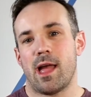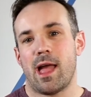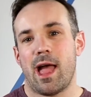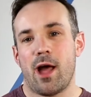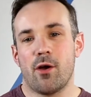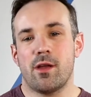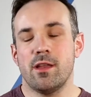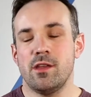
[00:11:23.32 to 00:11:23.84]

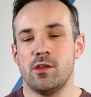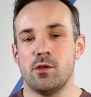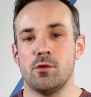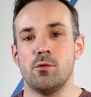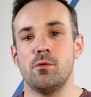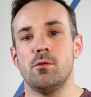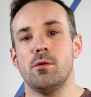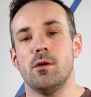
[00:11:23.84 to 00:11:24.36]
How can
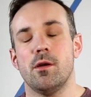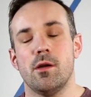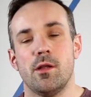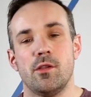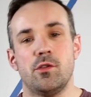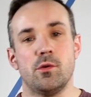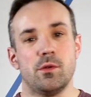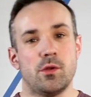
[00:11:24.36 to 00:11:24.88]
you
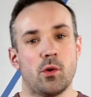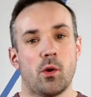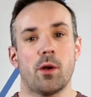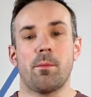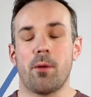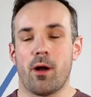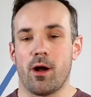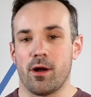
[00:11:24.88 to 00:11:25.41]
do your
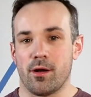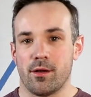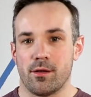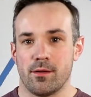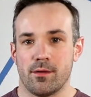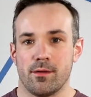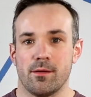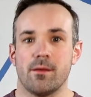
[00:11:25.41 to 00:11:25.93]
part
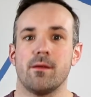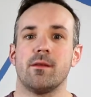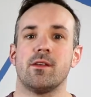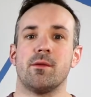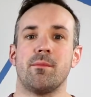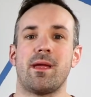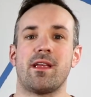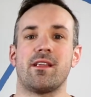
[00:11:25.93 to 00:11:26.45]

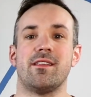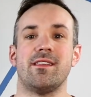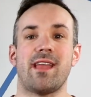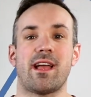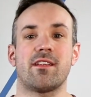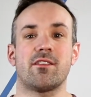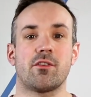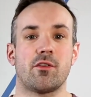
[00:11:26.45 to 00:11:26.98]
to make
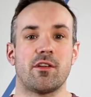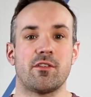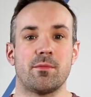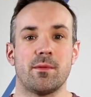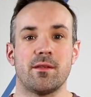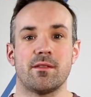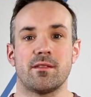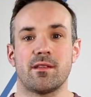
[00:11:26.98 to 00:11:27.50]
next
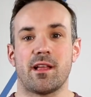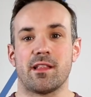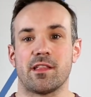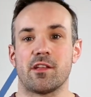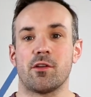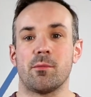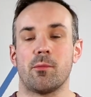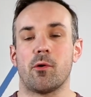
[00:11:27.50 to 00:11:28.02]
Christmas a
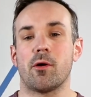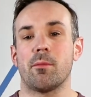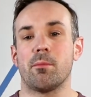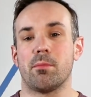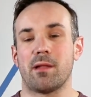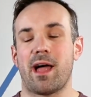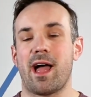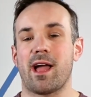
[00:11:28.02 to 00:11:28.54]
little more
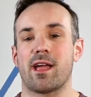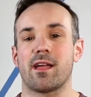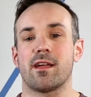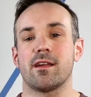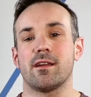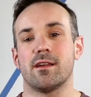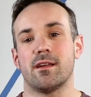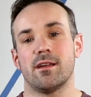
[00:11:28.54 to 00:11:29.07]
black
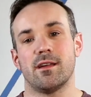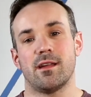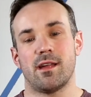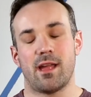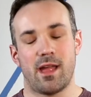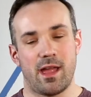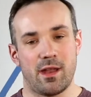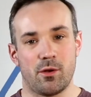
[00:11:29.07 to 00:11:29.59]

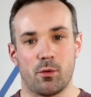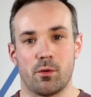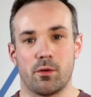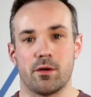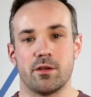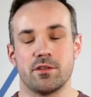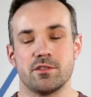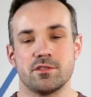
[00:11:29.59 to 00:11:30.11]
and
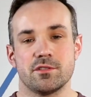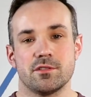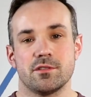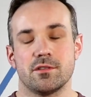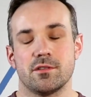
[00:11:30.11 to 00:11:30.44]
orange?